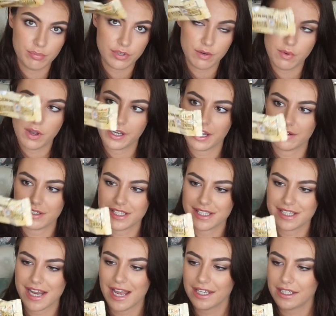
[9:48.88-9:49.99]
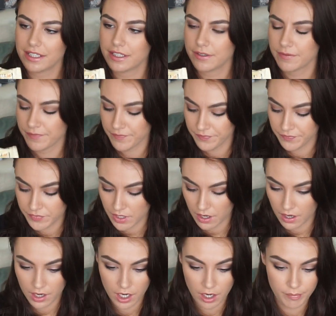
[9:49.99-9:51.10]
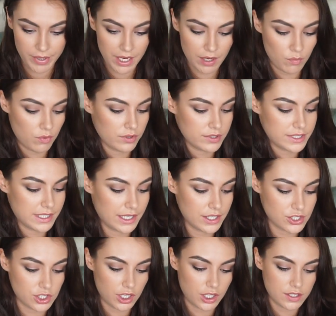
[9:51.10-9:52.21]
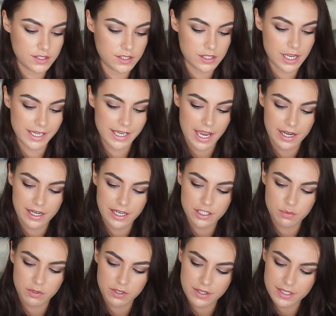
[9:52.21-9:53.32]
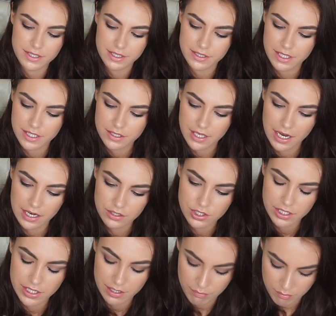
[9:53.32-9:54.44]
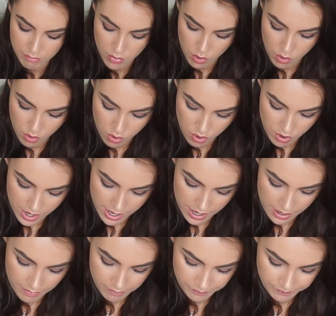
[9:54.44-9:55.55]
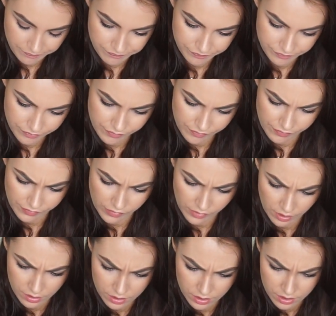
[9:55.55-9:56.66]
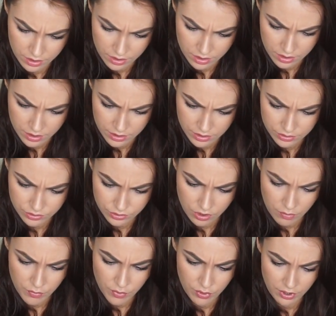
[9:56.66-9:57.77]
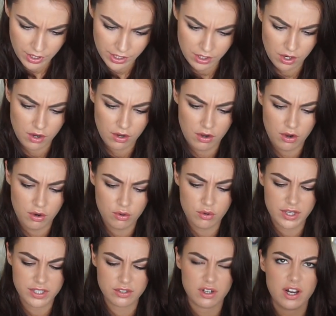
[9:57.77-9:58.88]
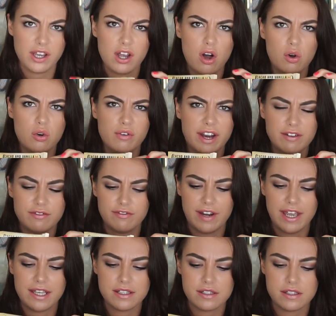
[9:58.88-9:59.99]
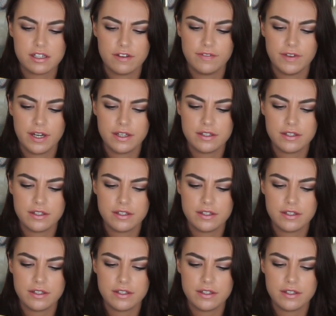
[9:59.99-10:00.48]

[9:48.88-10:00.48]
pre-workout snack. It was delicious. Again, it's one of these things, it's actually more, it's got more like a whole, it's got like whole grain flakes and stuff in